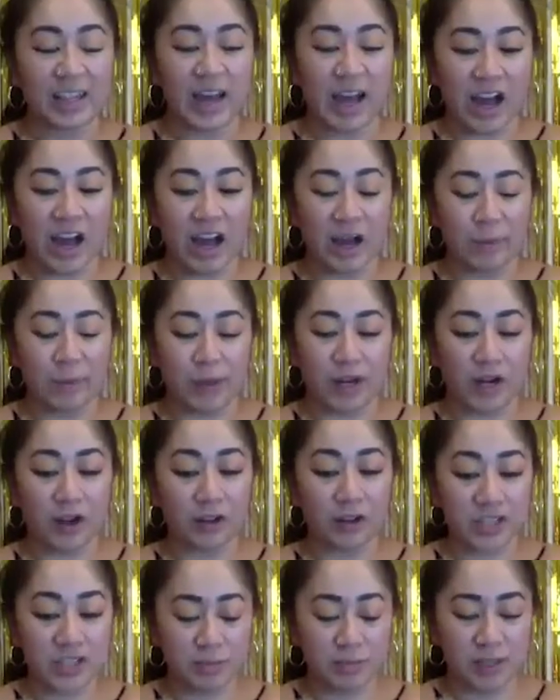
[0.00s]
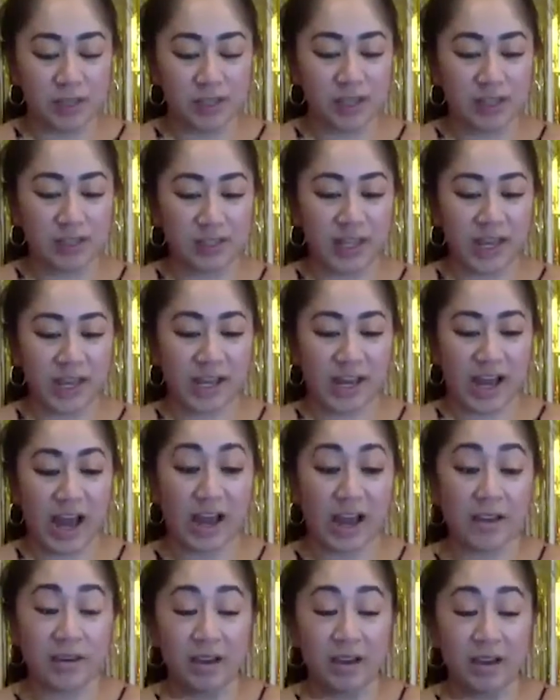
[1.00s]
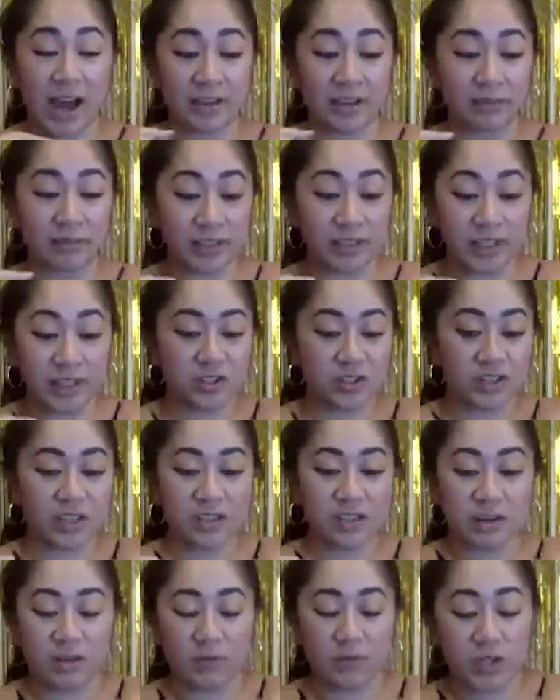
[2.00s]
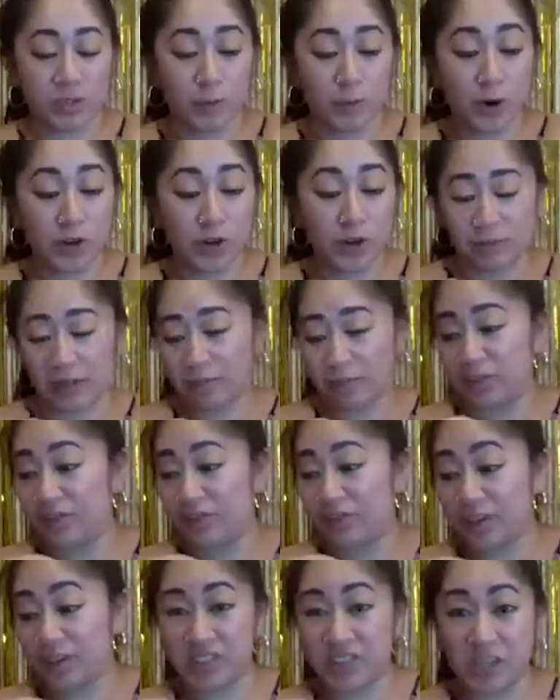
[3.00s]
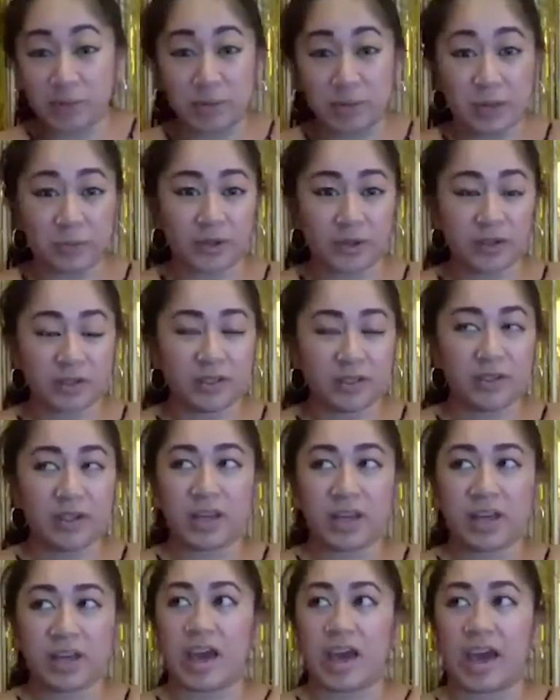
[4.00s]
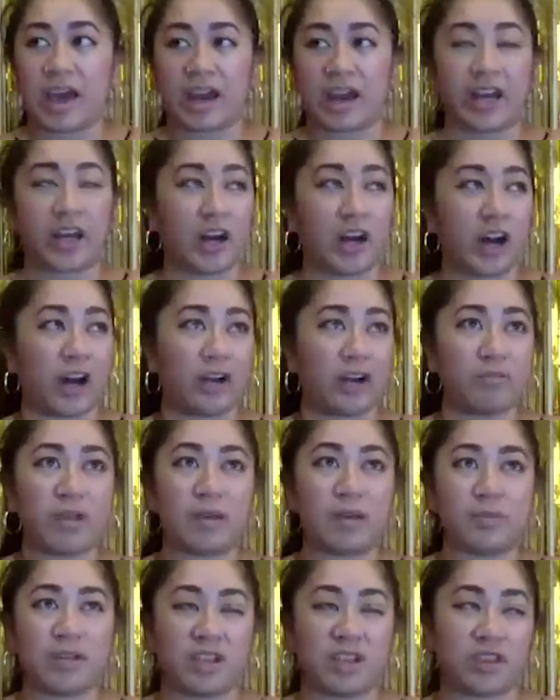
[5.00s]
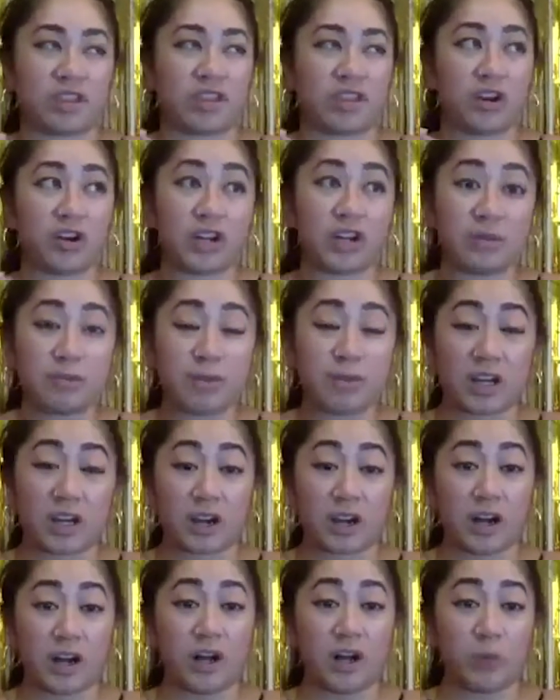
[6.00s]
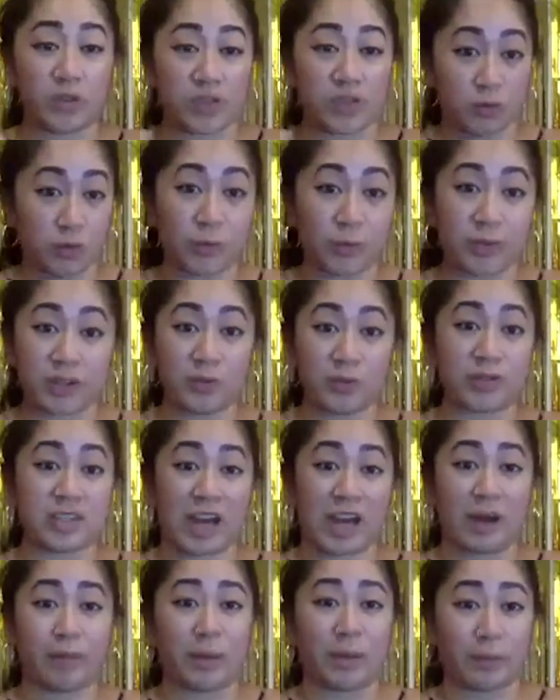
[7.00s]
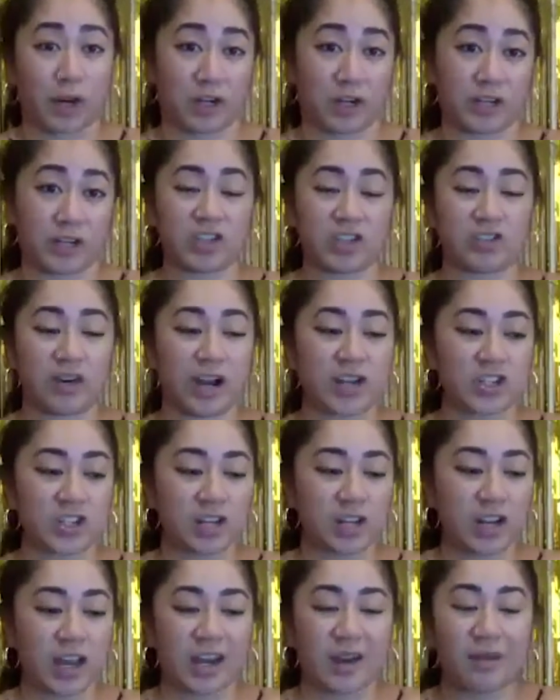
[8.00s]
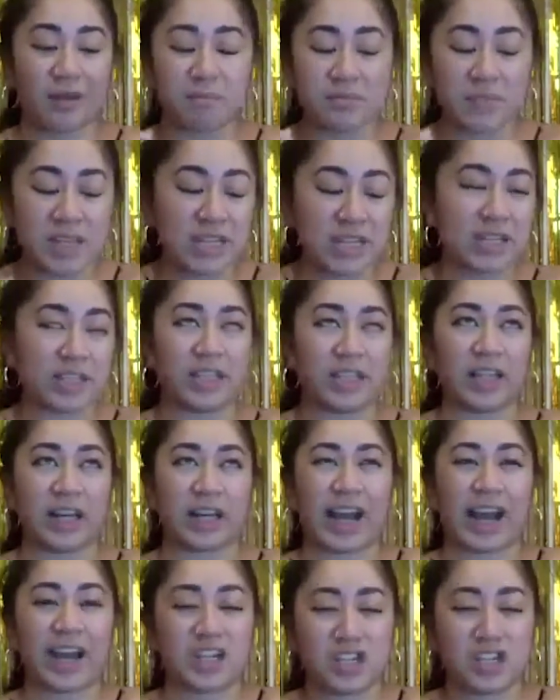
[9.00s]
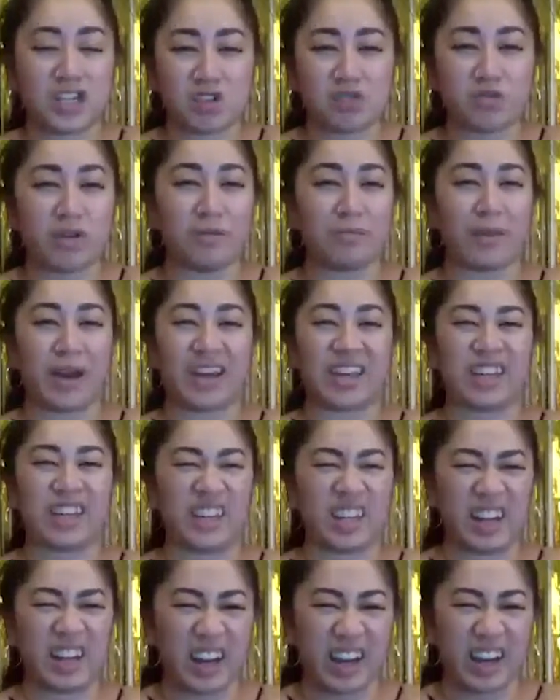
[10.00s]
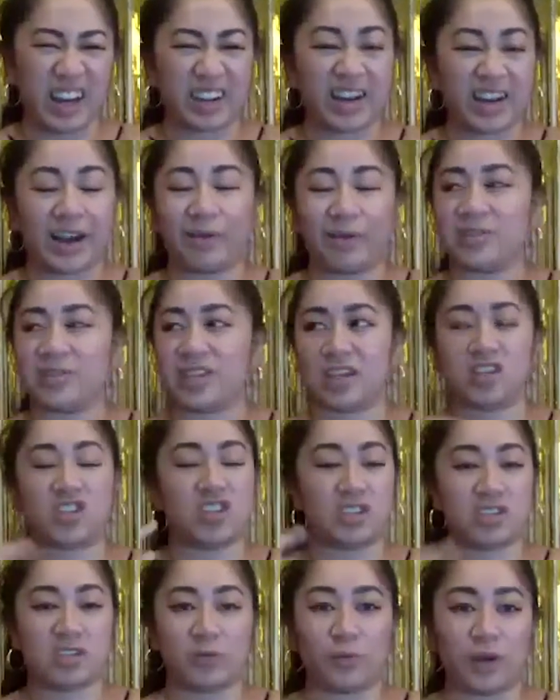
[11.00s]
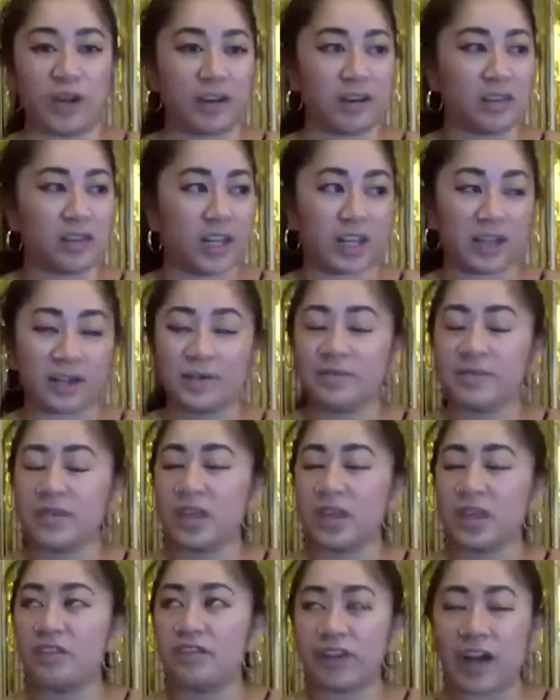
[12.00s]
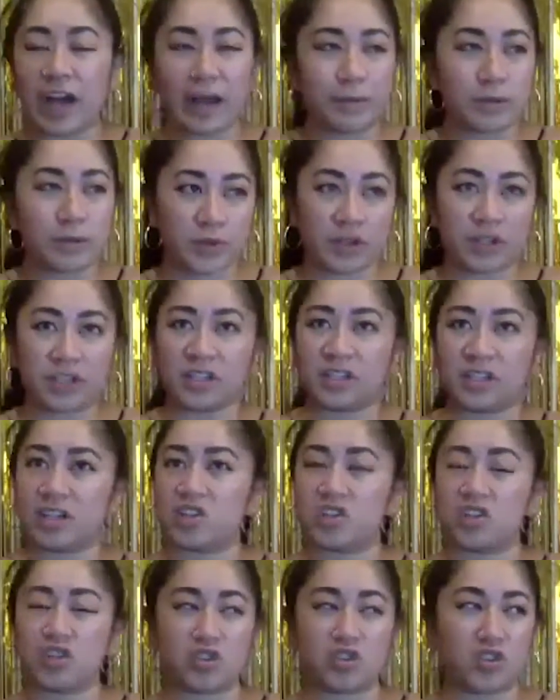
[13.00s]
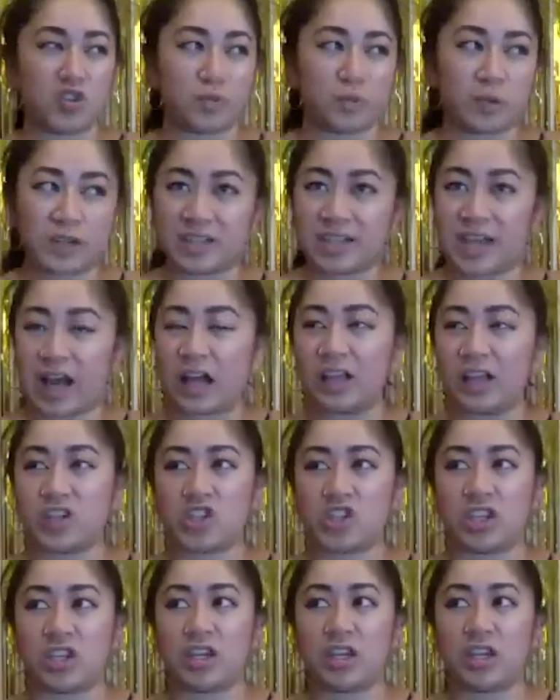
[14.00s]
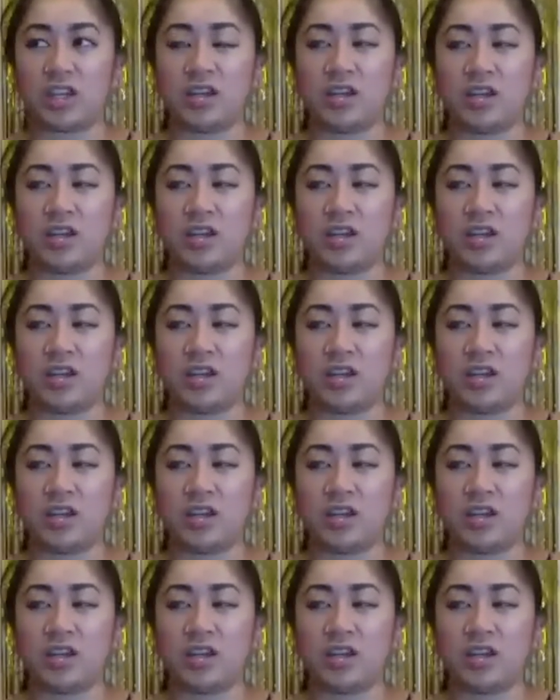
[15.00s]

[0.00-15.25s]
And ultimately, like I literally, we spoke to maybe 50 people and I got on maybe a 30-minute call with the woman who is now my marketing director. And immediately, like I knew in my gut, I was like, she's the one. Like vibes were good. She's super intelligent.